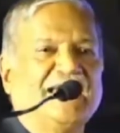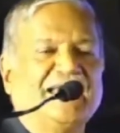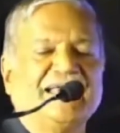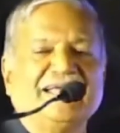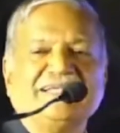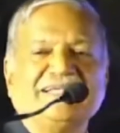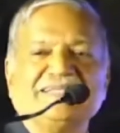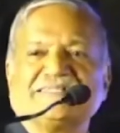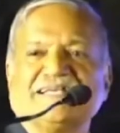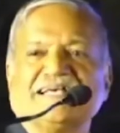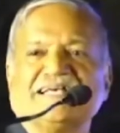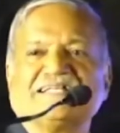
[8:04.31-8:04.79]

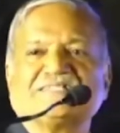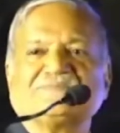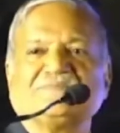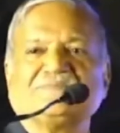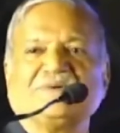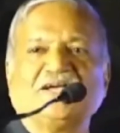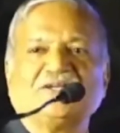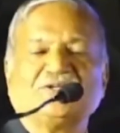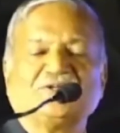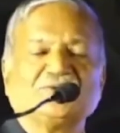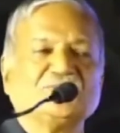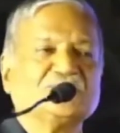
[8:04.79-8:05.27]
He says
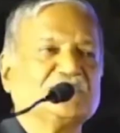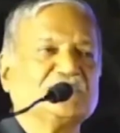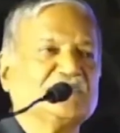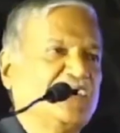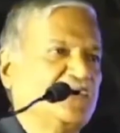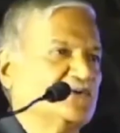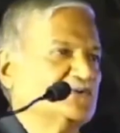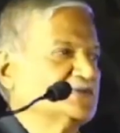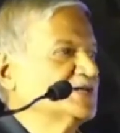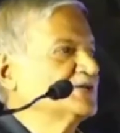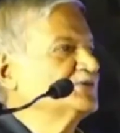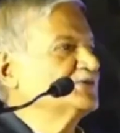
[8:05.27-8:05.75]
by two
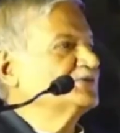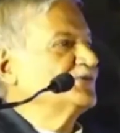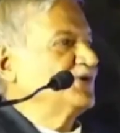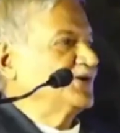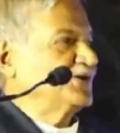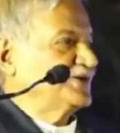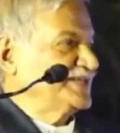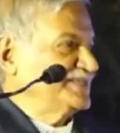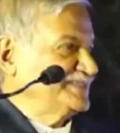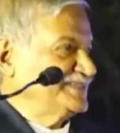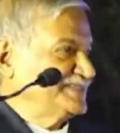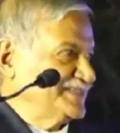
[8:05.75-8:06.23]
thousand
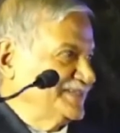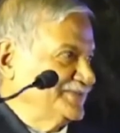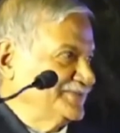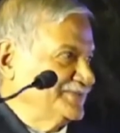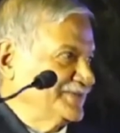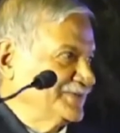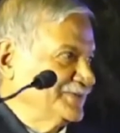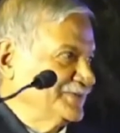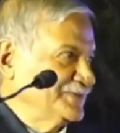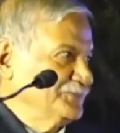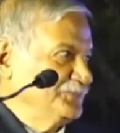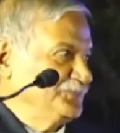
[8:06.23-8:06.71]

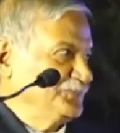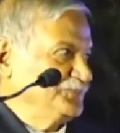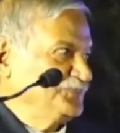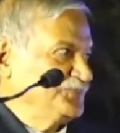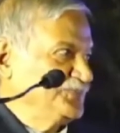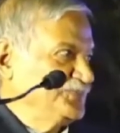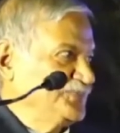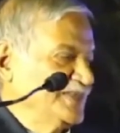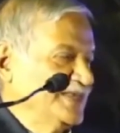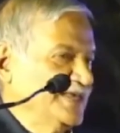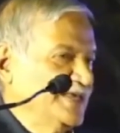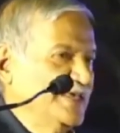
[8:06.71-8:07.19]
forty-seven,
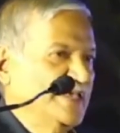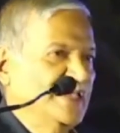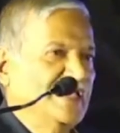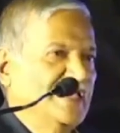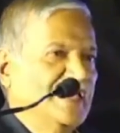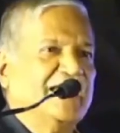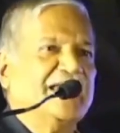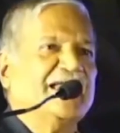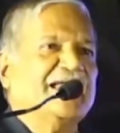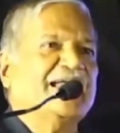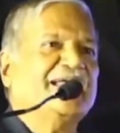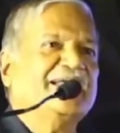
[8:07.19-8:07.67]

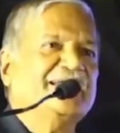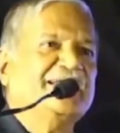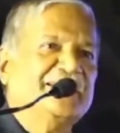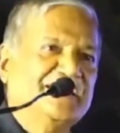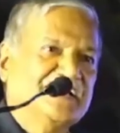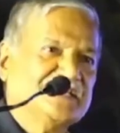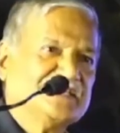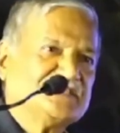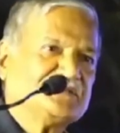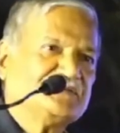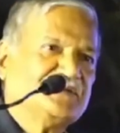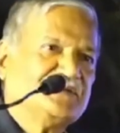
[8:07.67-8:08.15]

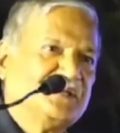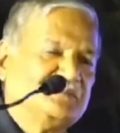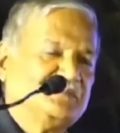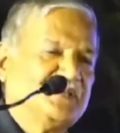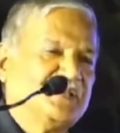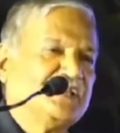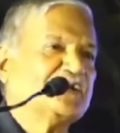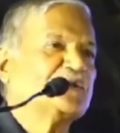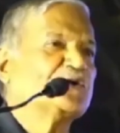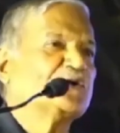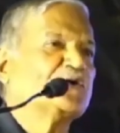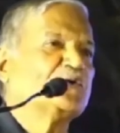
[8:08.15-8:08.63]
Indians will
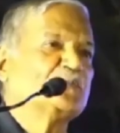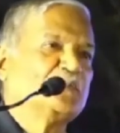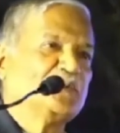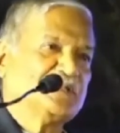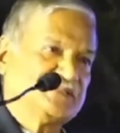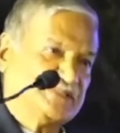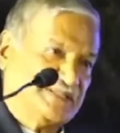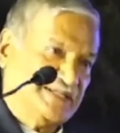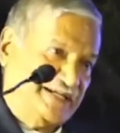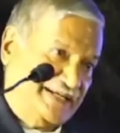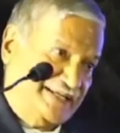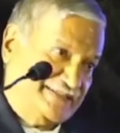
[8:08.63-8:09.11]
be
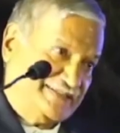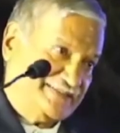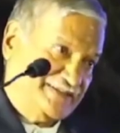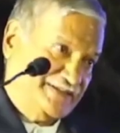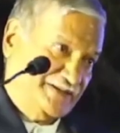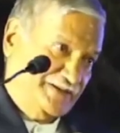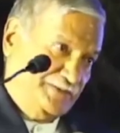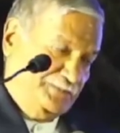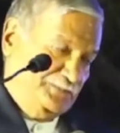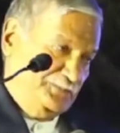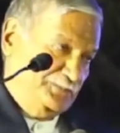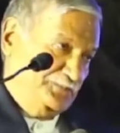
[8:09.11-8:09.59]
global
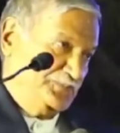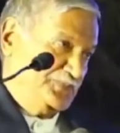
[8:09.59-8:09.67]
citizens.